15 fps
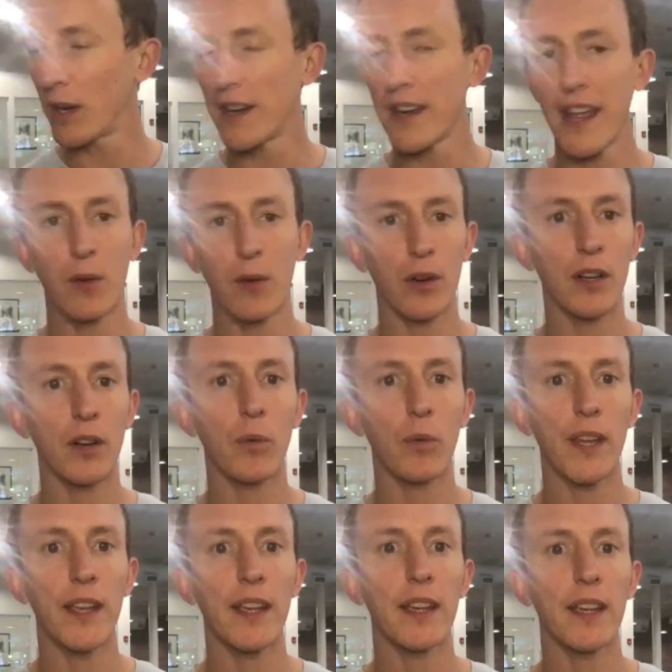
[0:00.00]
day of work a
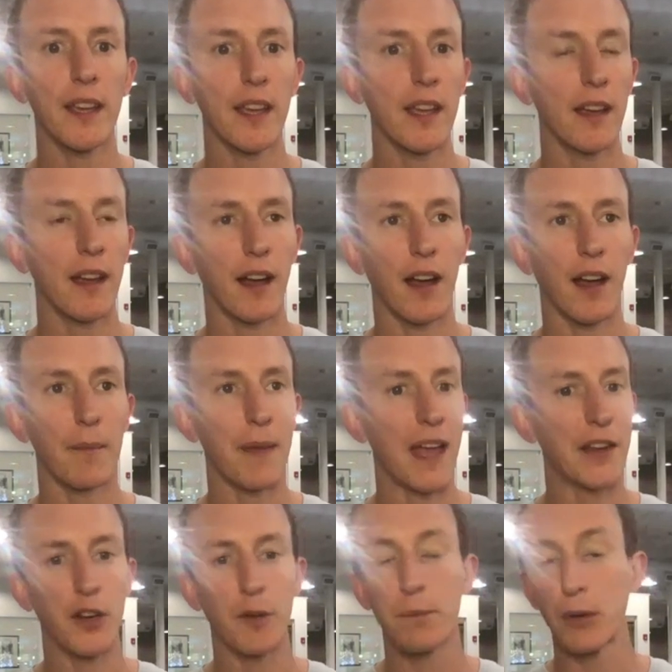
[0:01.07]
week,
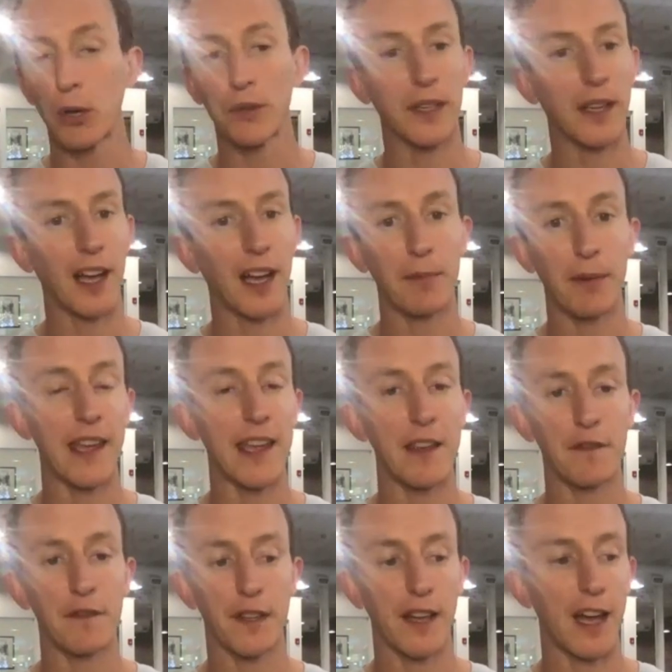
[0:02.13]
and you're building up a
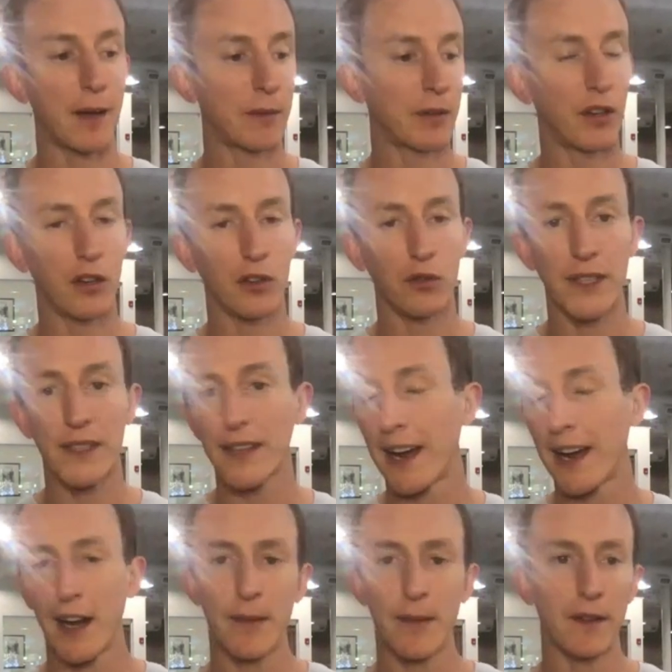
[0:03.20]
phenomenal
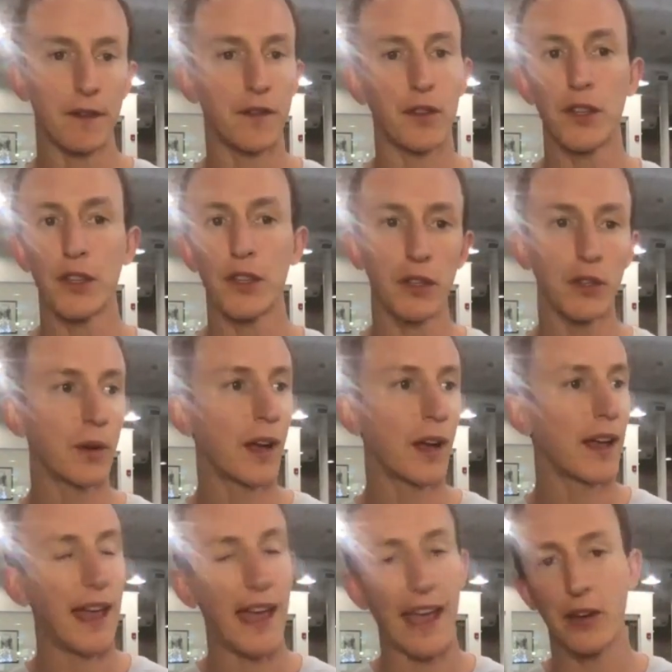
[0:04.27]
retirement for you
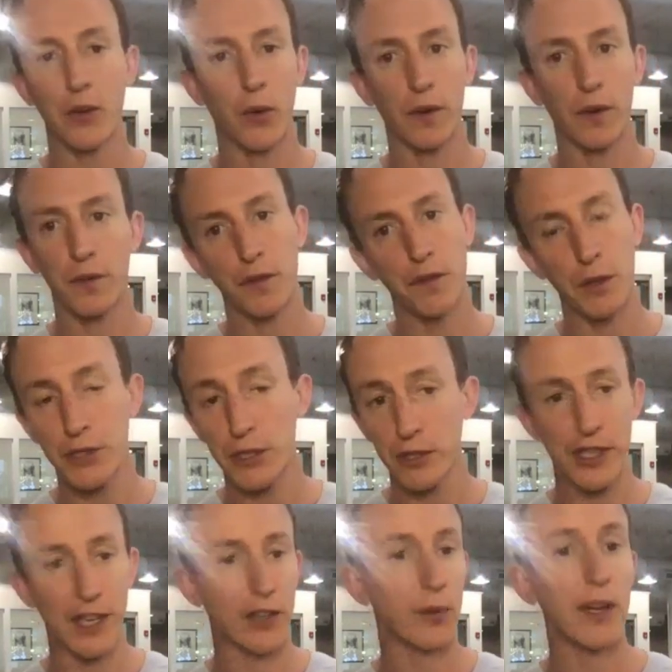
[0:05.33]
and or for future
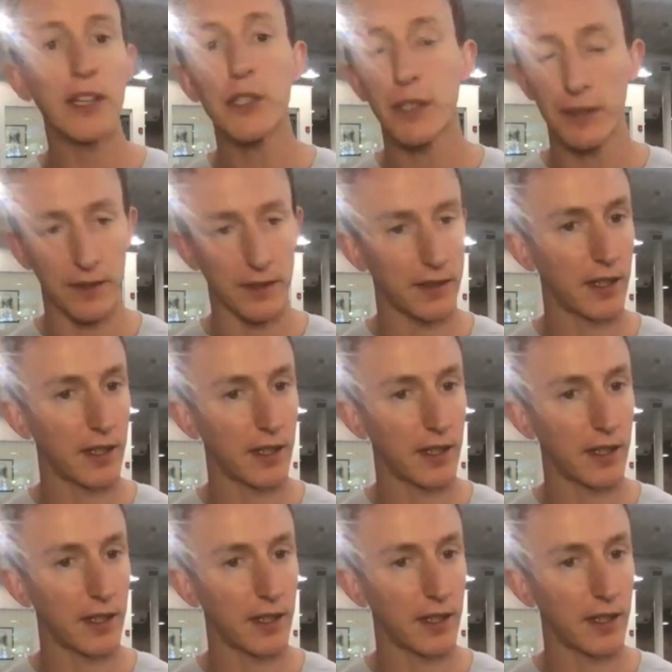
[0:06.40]
generations.